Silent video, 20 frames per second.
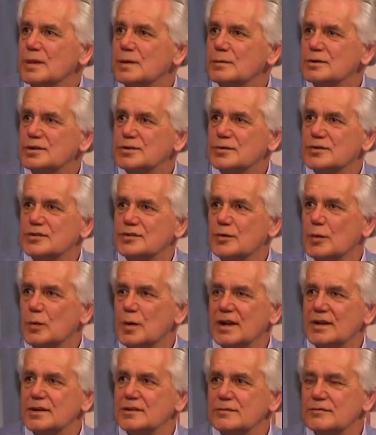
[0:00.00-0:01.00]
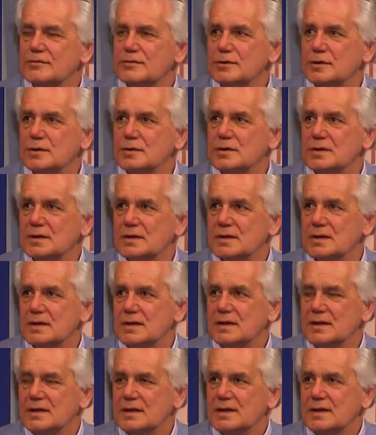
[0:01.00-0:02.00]
which was a wonderful
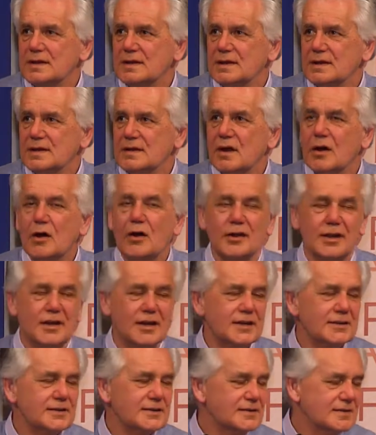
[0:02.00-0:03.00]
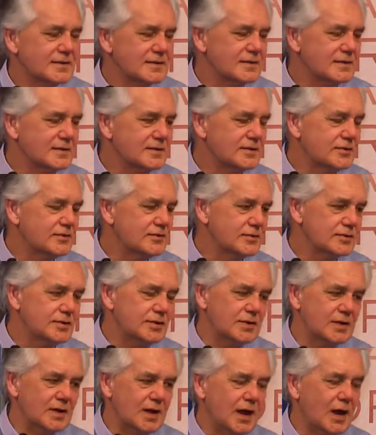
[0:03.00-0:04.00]
honour to
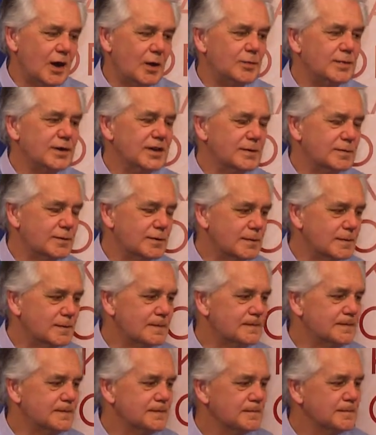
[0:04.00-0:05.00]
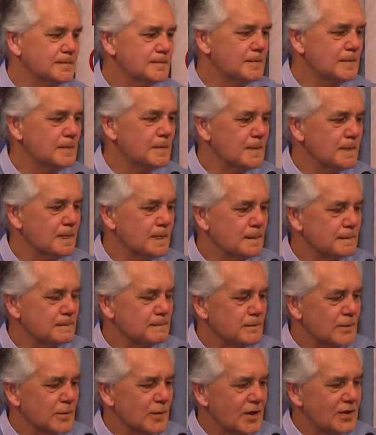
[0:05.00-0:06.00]
our people.
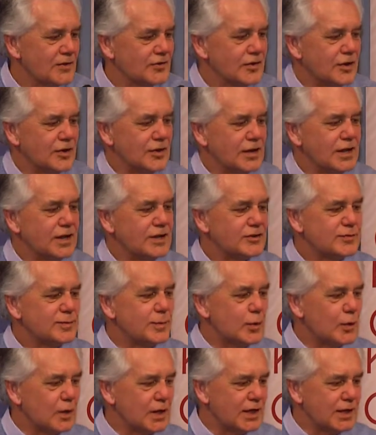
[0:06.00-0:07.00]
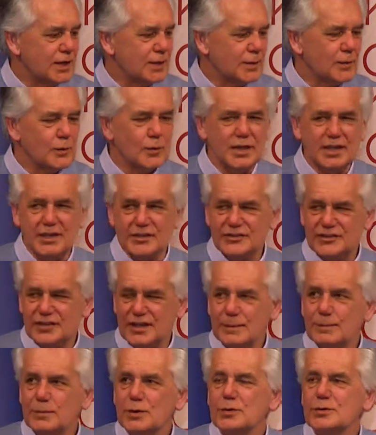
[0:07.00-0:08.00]
So the next morning we
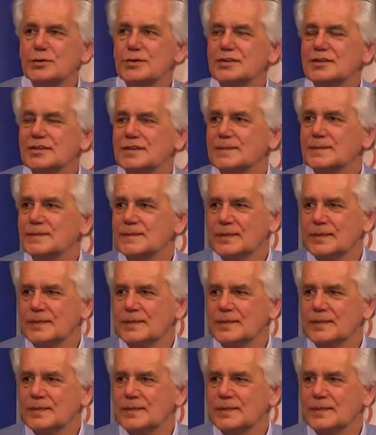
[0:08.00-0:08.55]
assembled,